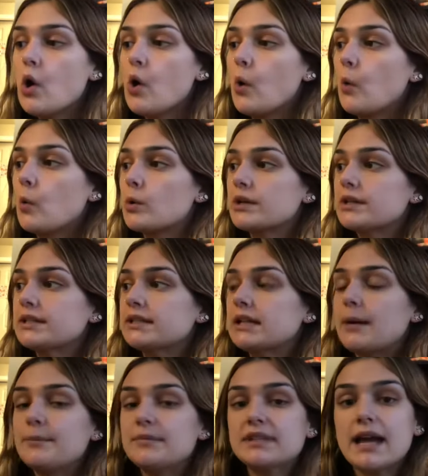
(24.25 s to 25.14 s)
or
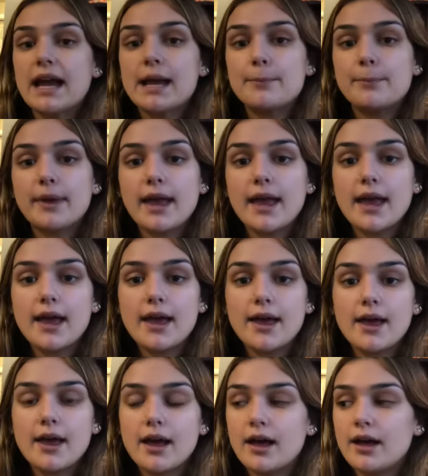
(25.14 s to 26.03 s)
some type eh,
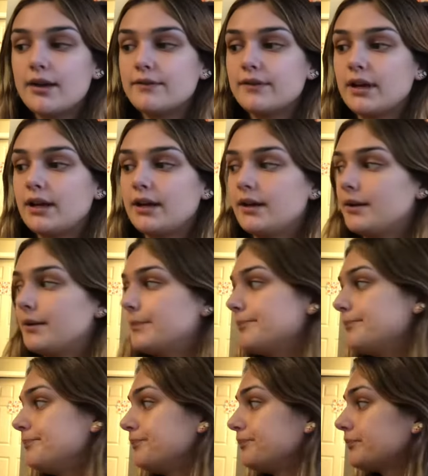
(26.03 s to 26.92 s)
of
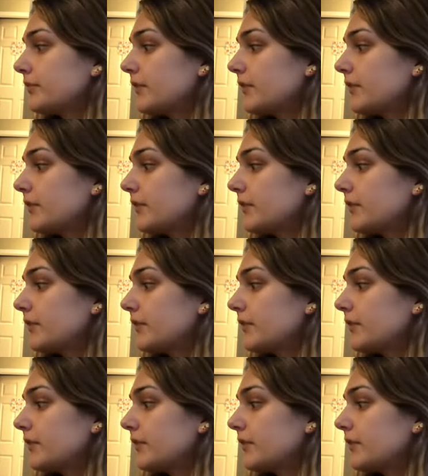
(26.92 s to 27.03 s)
um,